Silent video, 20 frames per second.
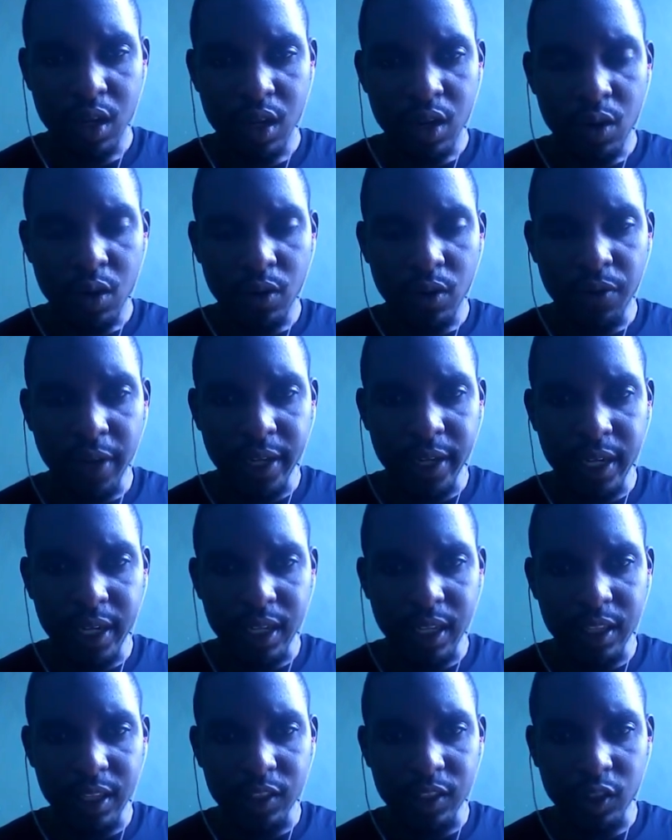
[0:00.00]
We finally
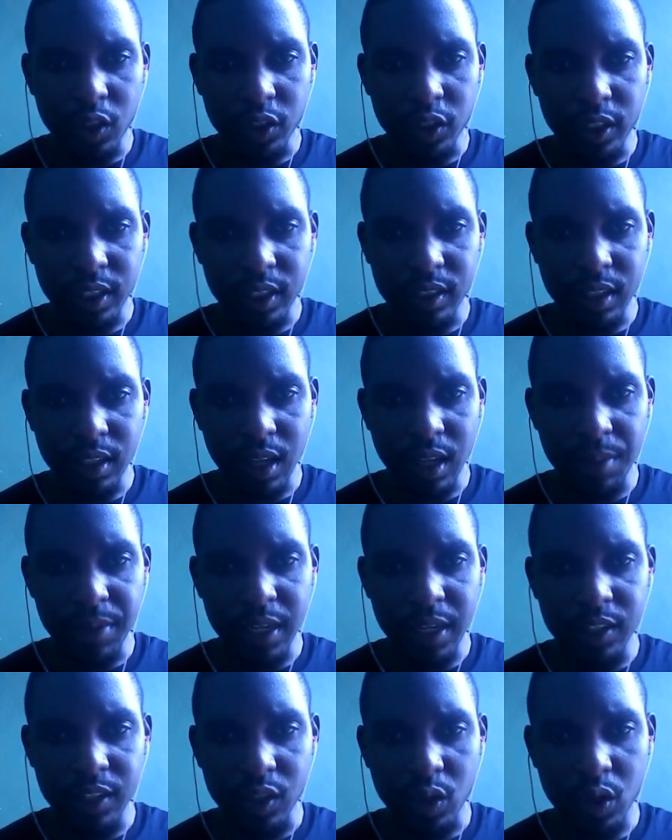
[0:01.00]
get the solution as lambda
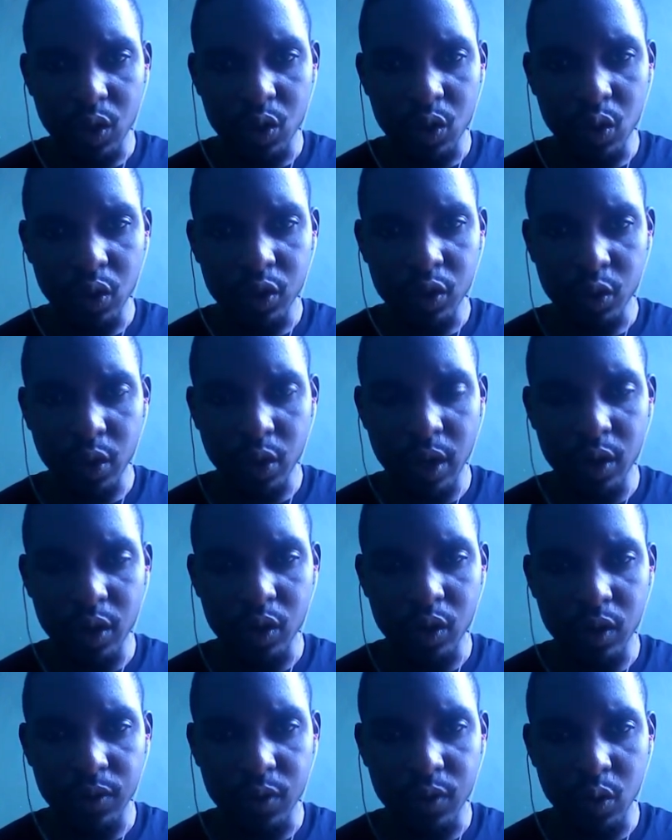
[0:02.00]
is equal to square root
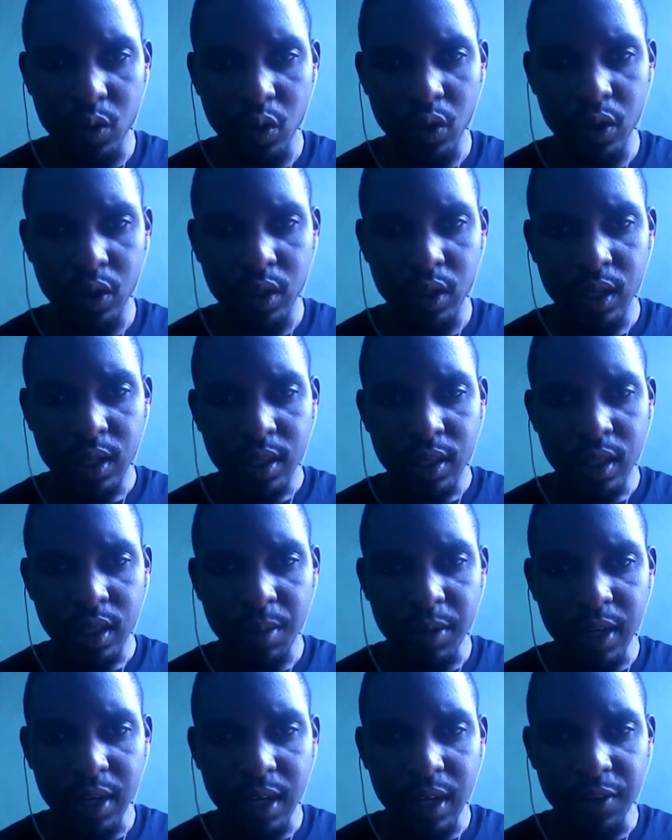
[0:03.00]
of 2
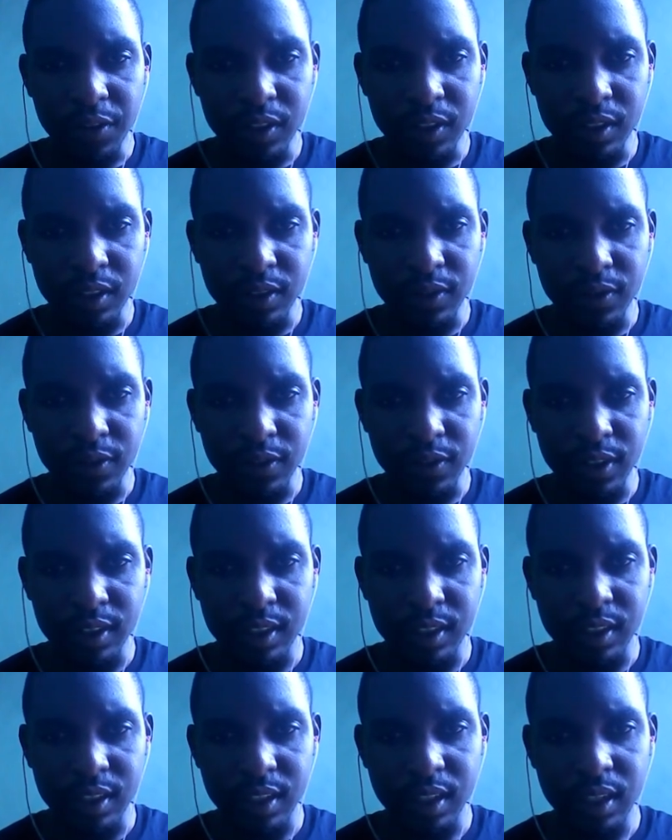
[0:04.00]

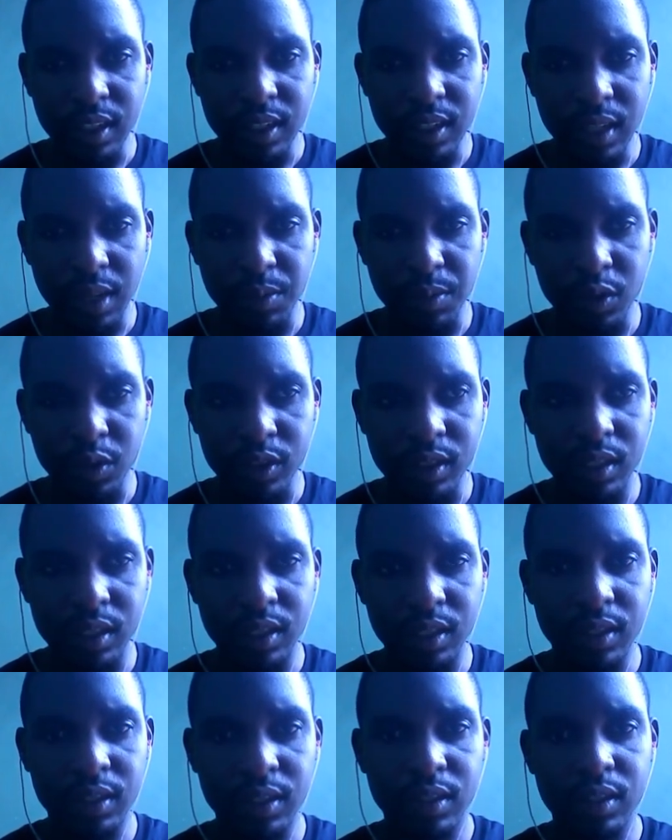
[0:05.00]
thermodynamicity times t.
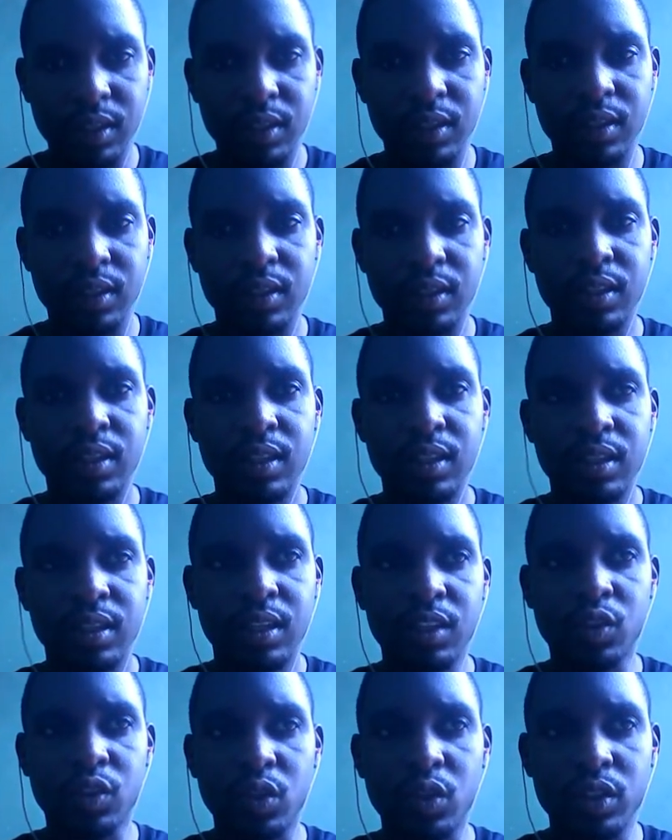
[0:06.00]

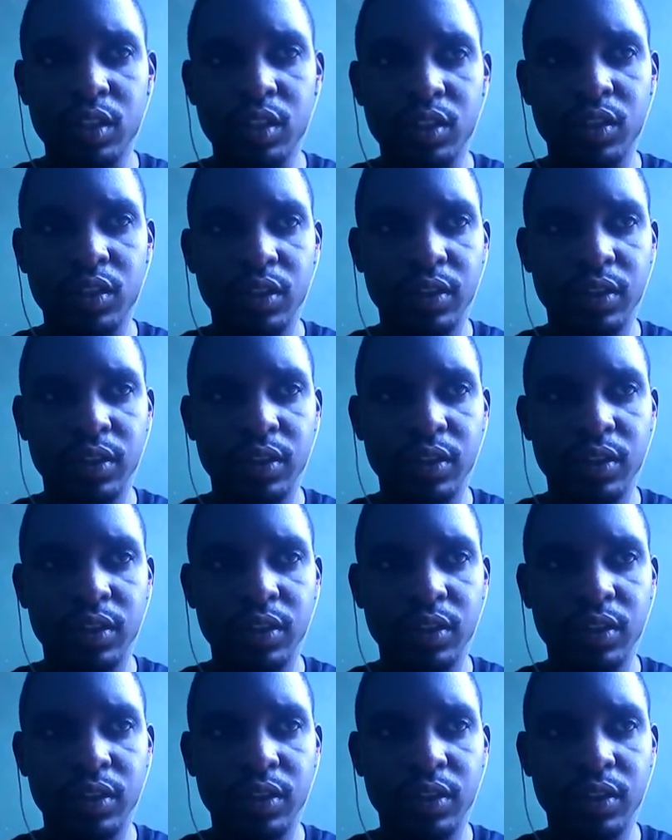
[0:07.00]
Let's continue.